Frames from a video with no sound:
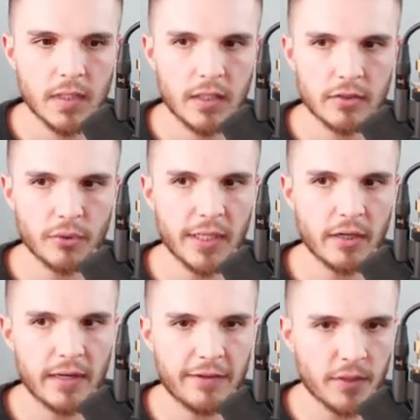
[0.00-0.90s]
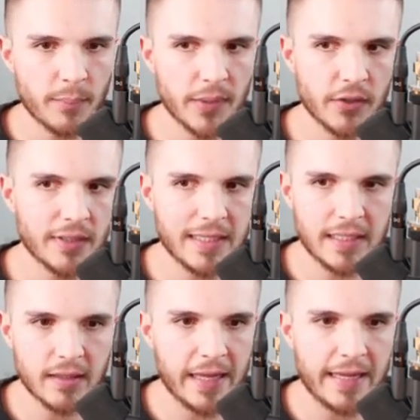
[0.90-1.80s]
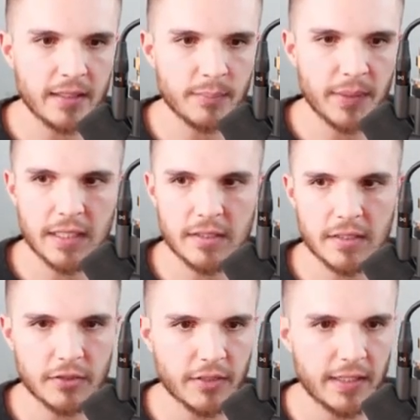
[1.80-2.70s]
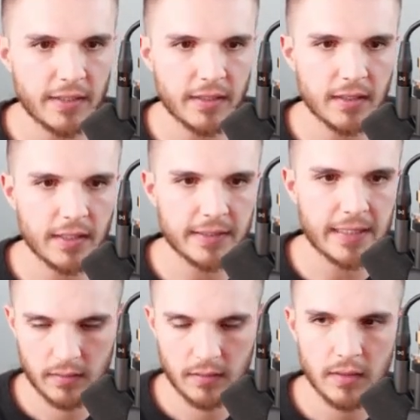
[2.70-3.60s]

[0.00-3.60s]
So we don't have to build any landing pages or anything like that.